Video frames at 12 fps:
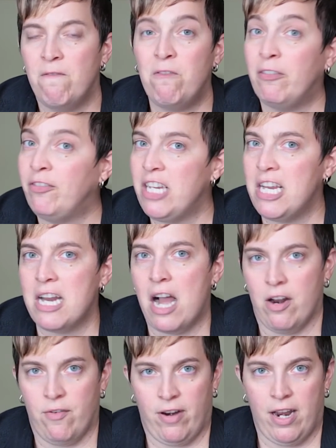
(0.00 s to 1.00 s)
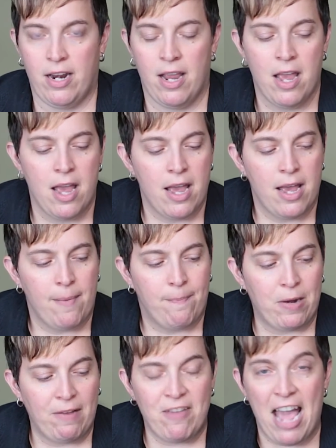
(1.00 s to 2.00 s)
$1,500.
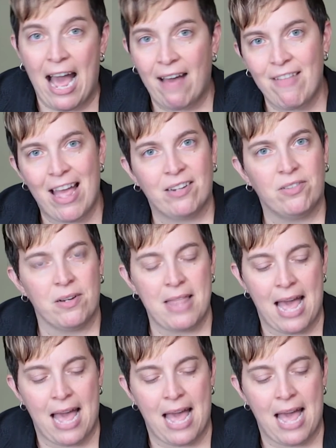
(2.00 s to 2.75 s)
But if you have the extra